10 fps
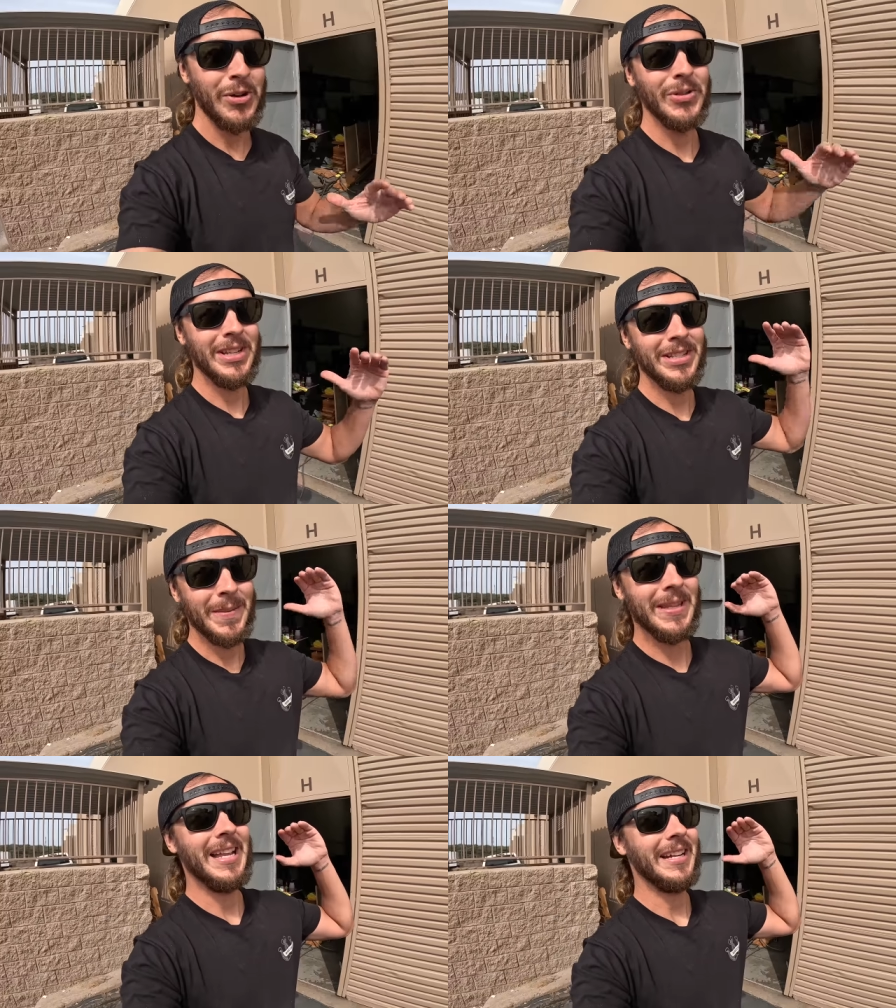usually
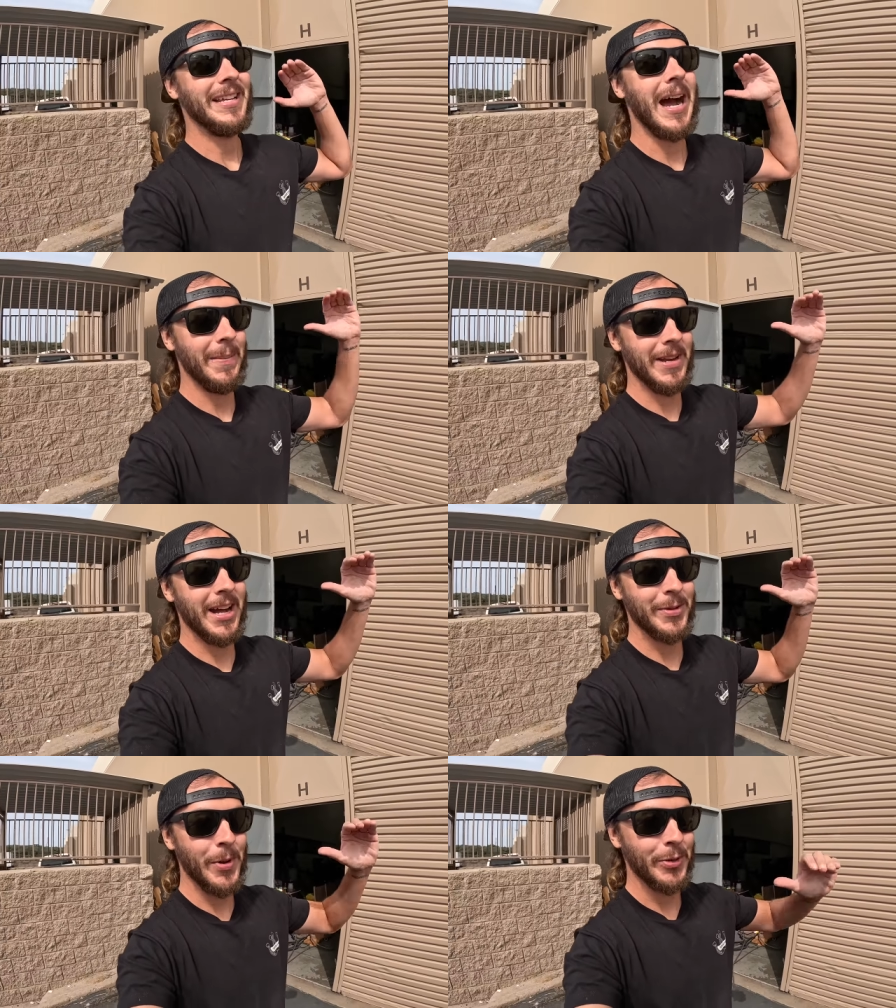some of the like
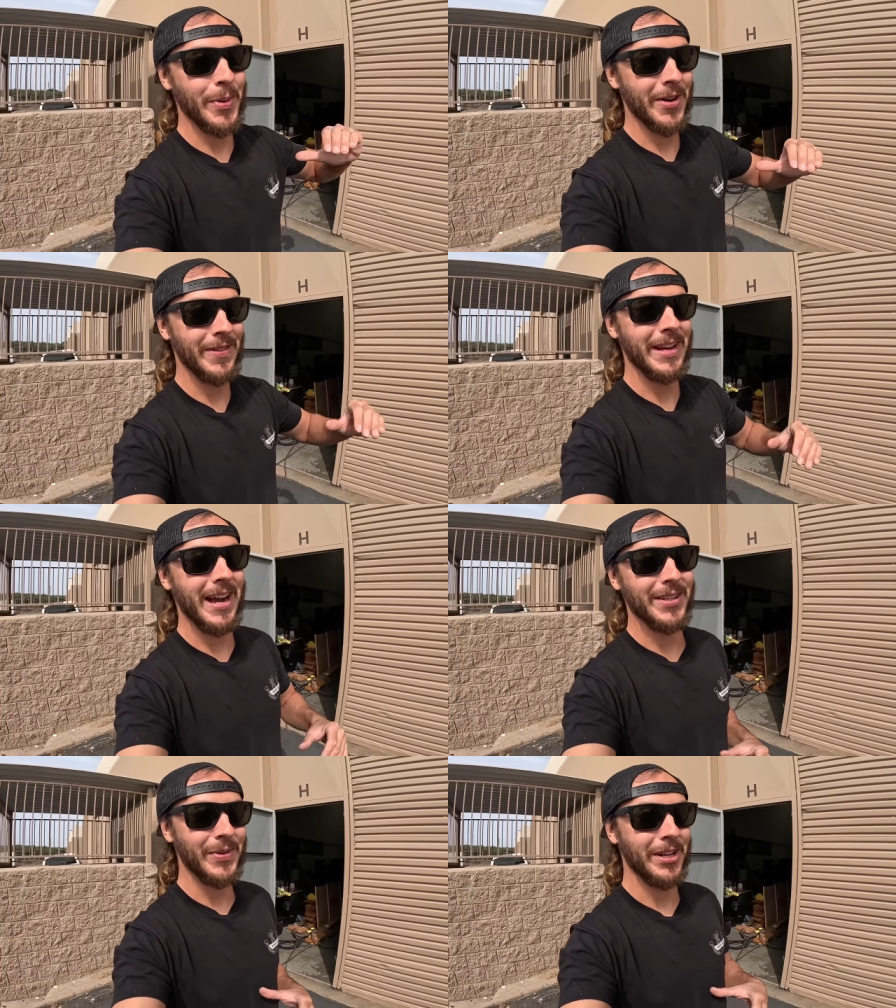top-notch, most perfect
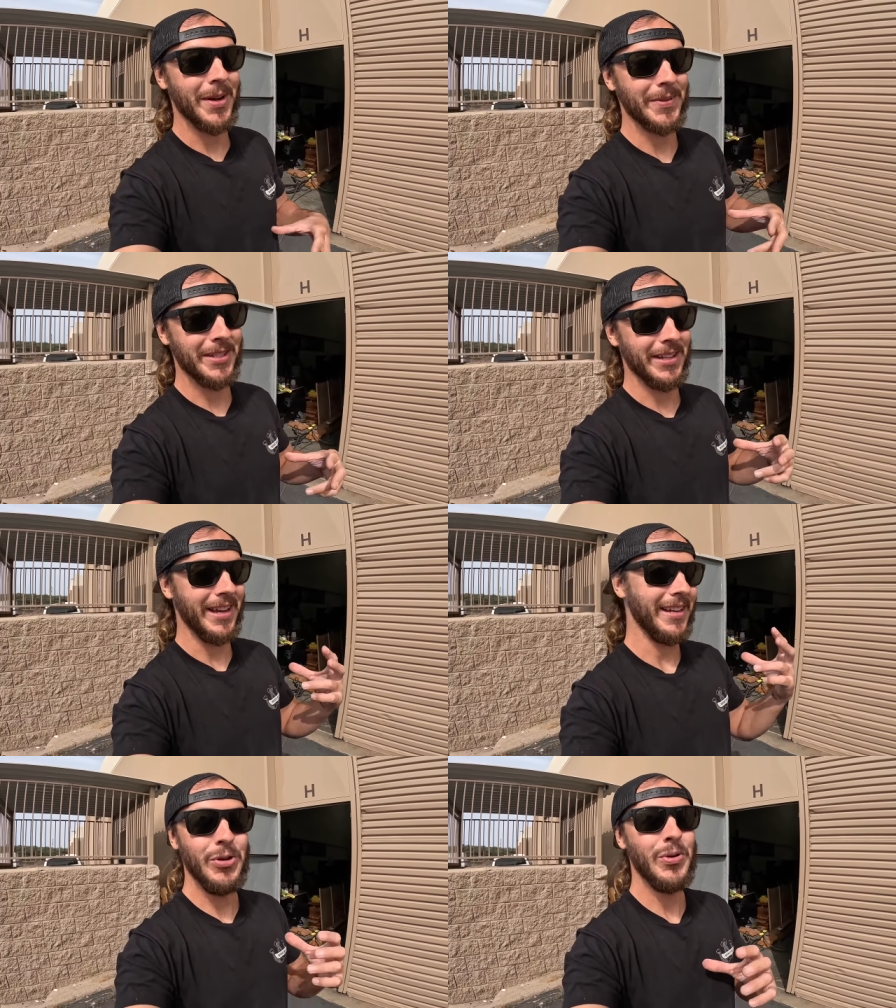guys when it comes to
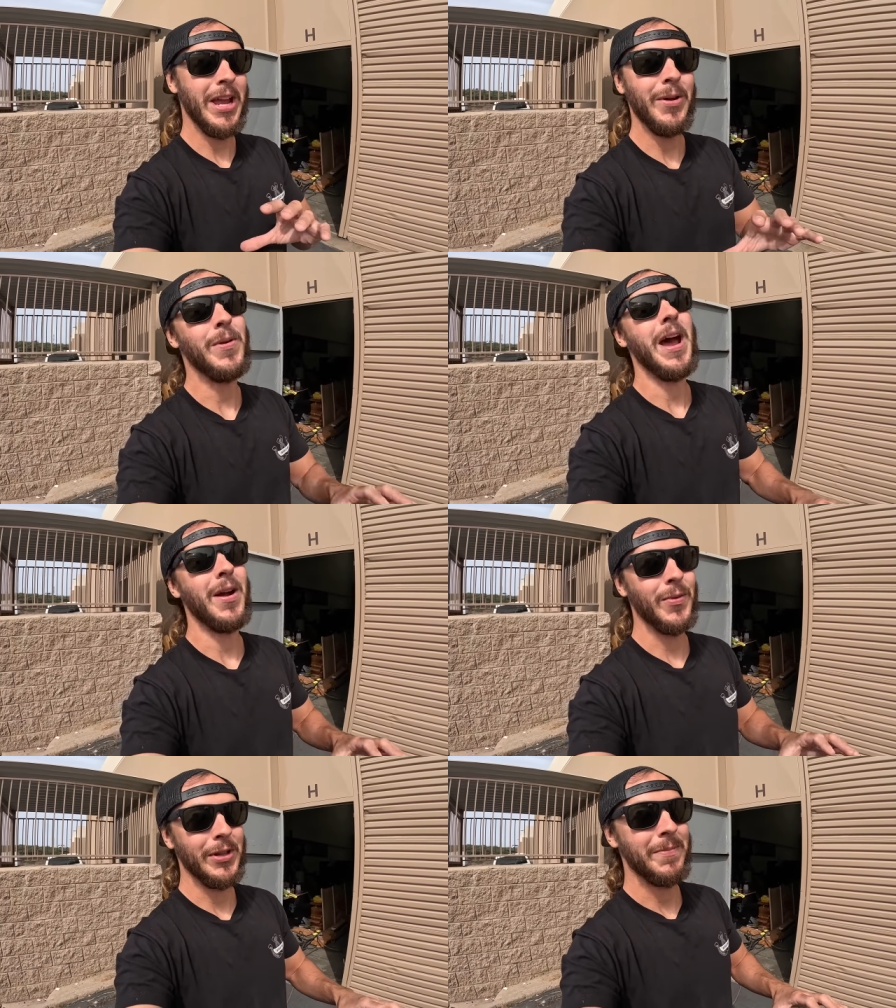like, you
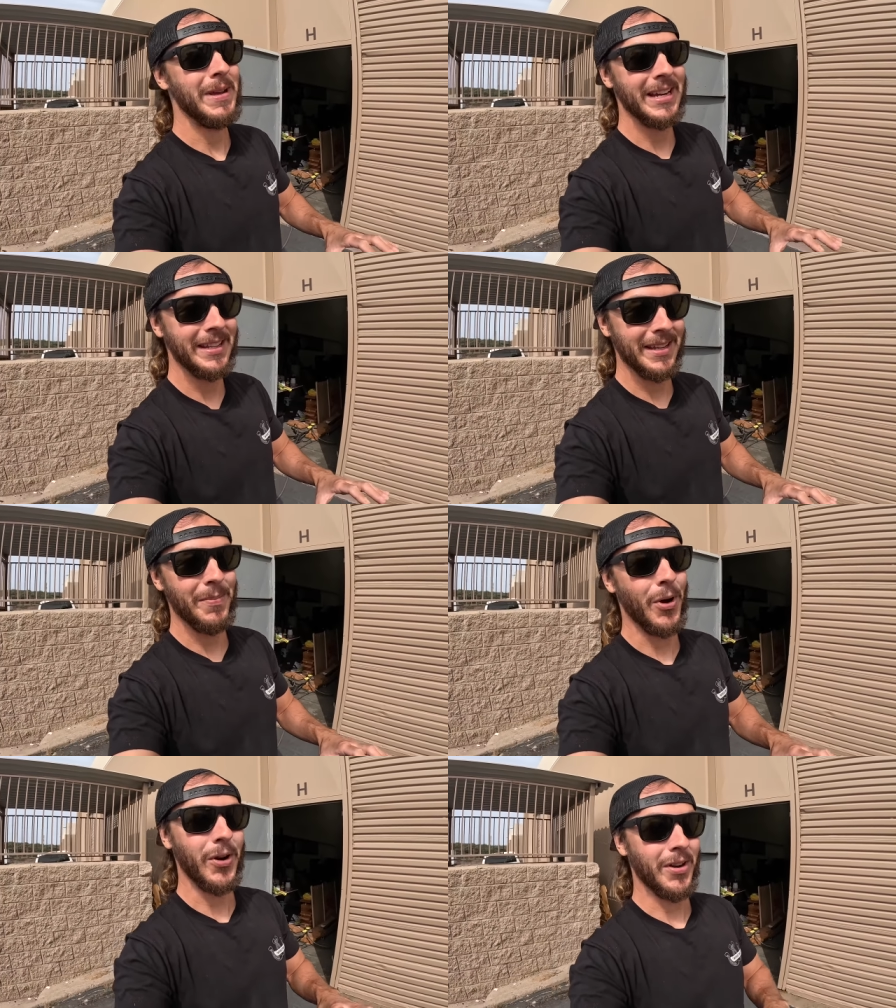cannot really pick anything
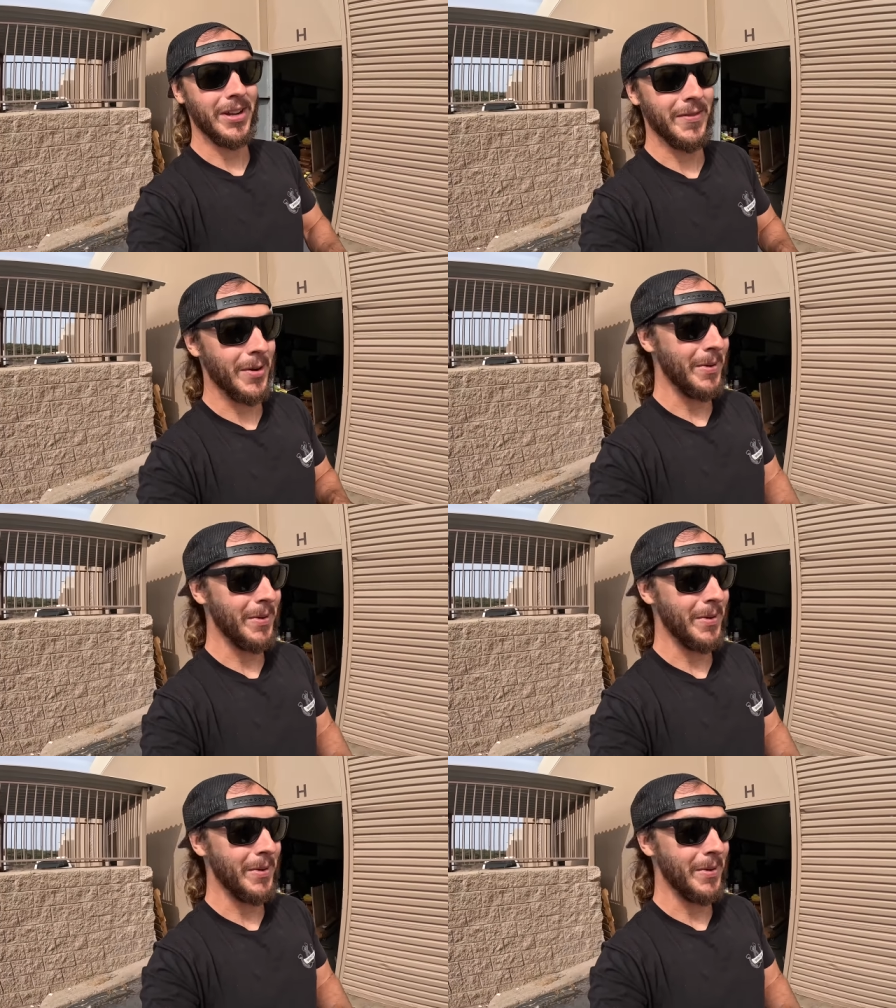apart on any of our